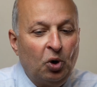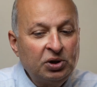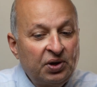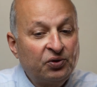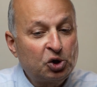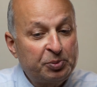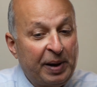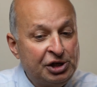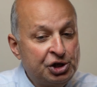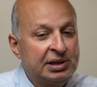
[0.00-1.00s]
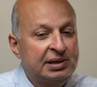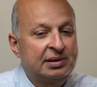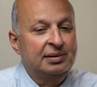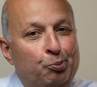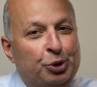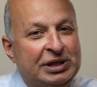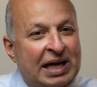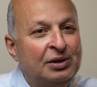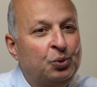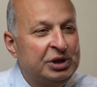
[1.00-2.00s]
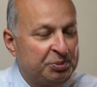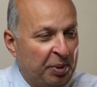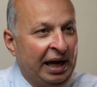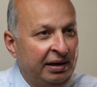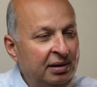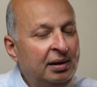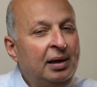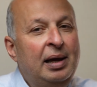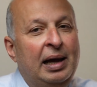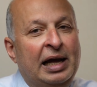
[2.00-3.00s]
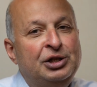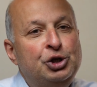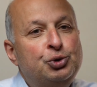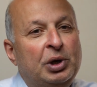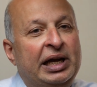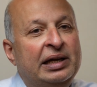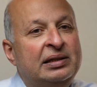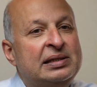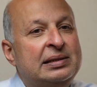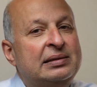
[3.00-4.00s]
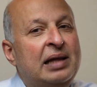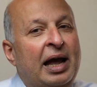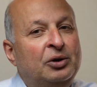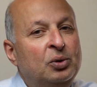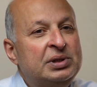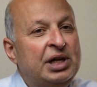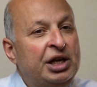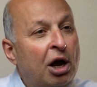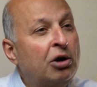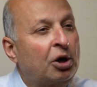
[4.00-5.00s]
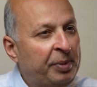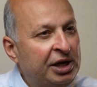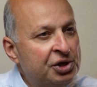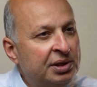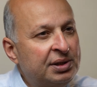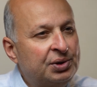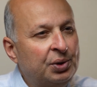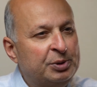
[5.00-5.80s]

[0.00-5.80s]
Most of those patients present with pain, and usually it's diagnosed in younger patients, so